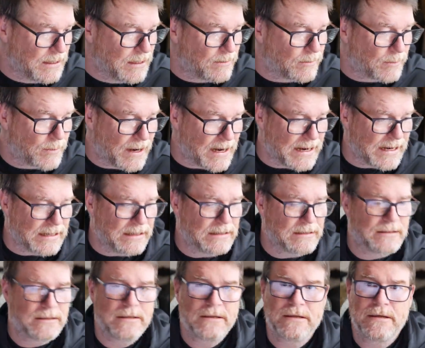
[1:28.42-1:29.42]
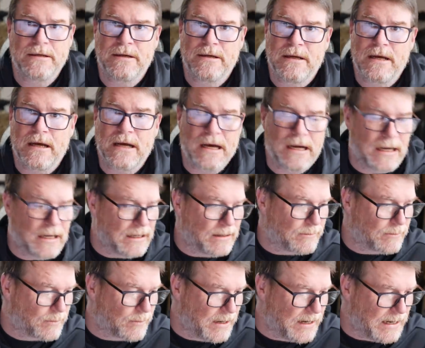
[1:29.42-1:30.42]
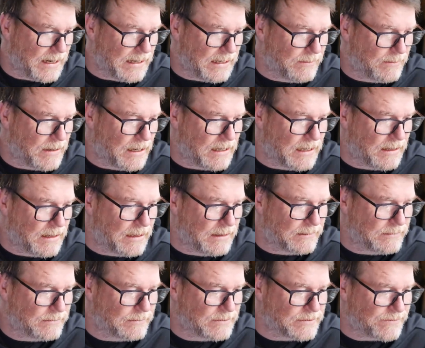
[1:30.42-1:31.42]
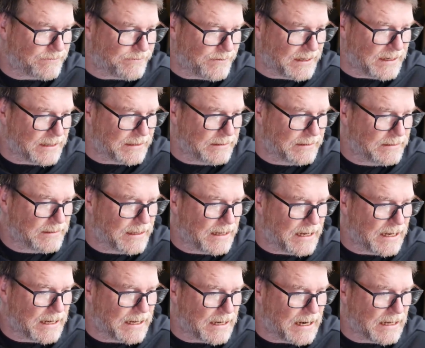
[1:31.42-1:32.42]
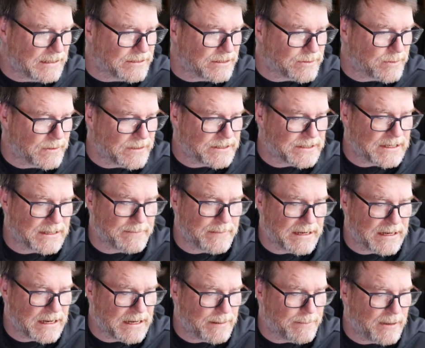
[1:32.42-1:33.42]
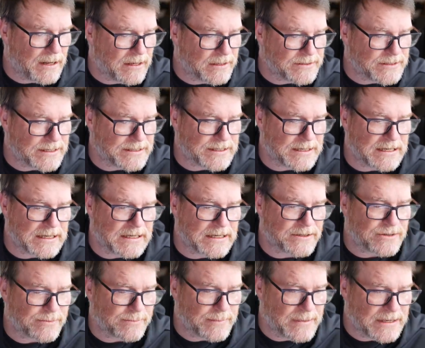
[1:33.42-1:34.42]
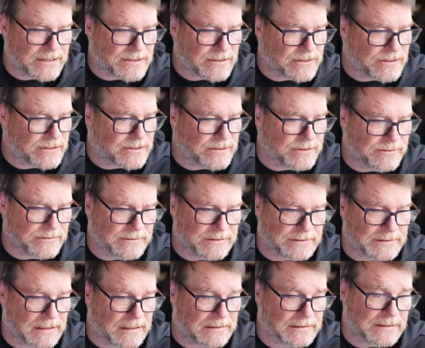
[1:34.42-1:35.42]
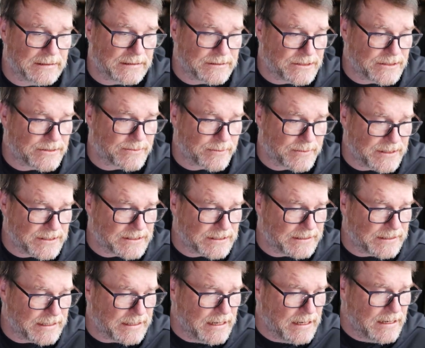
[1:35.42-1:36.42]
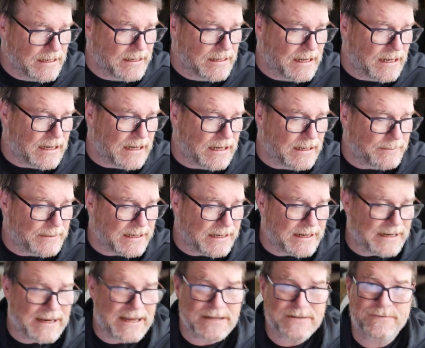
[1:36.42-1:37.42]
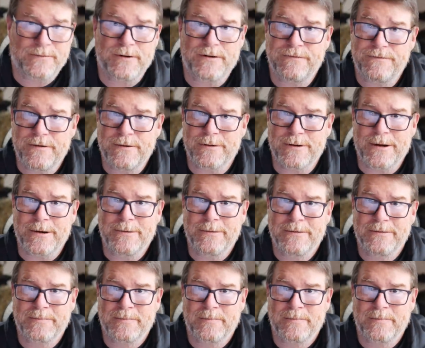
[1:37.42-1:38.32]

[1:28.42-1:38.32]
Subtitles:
Ray. Ray was a fan, and I just want to say, man, I apologize, I didn't get your message till just recently, but he had asked for a photo.